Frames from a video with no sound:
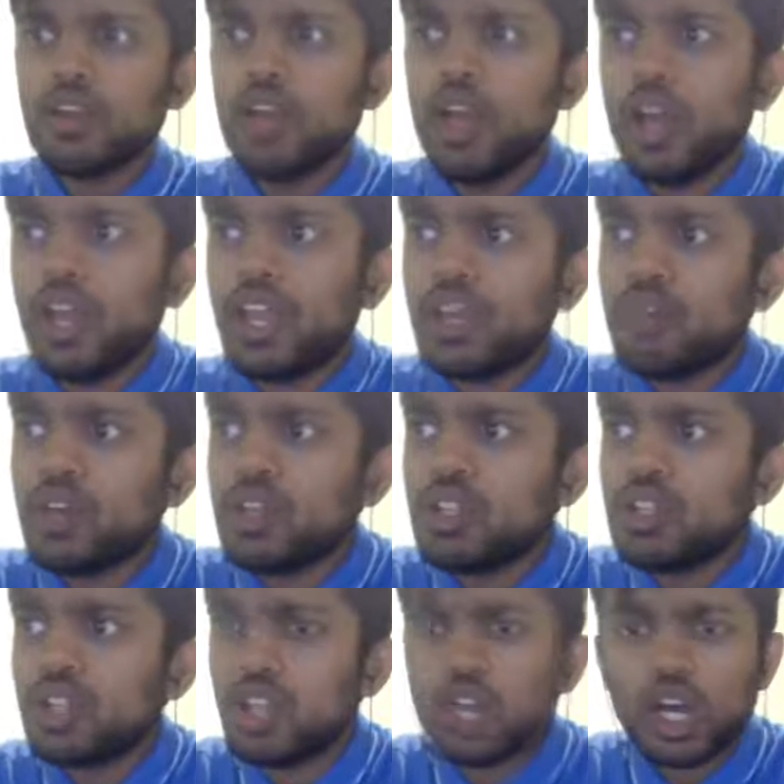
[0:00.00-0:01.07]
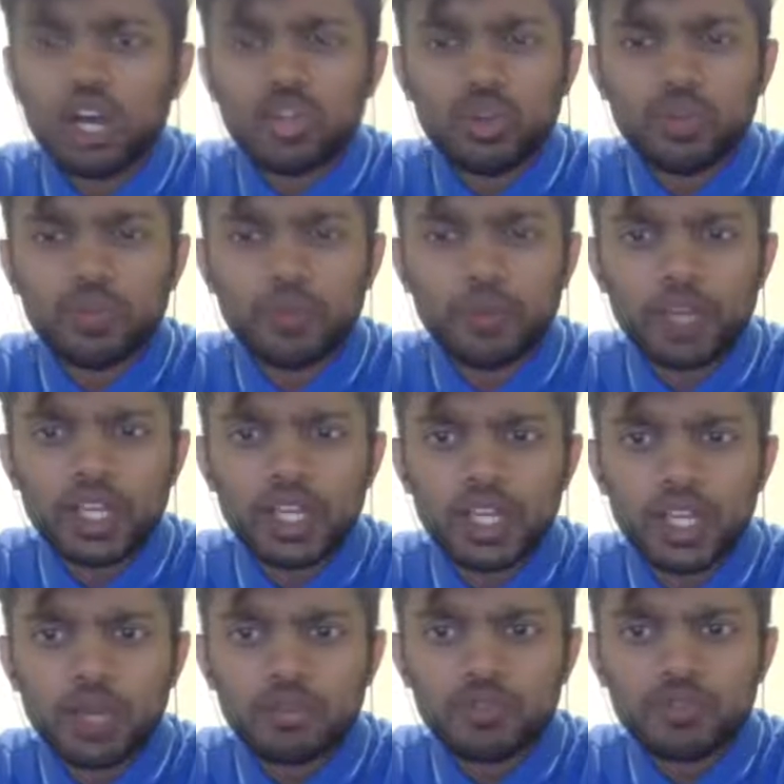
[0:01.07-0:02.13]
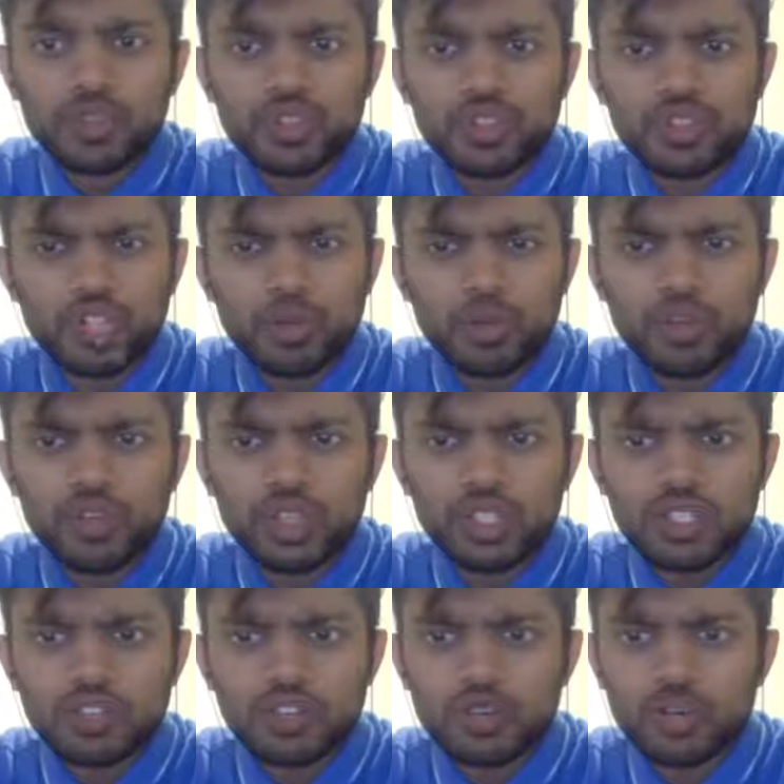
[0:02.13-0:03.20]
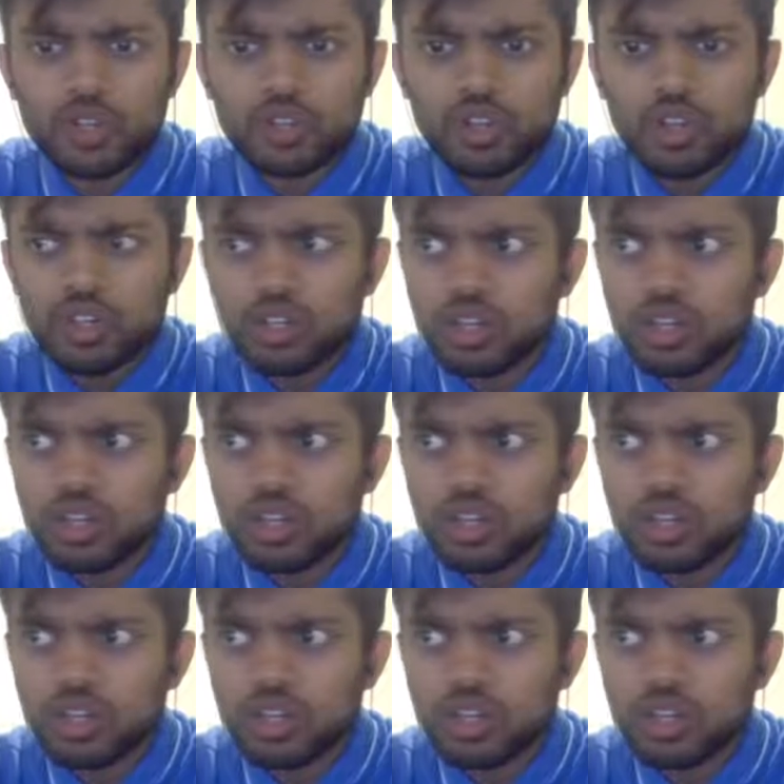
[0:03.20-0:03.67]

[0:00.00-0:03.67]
Anyway, there are no Premier League games for 3 more weeks, if I'm not wrong.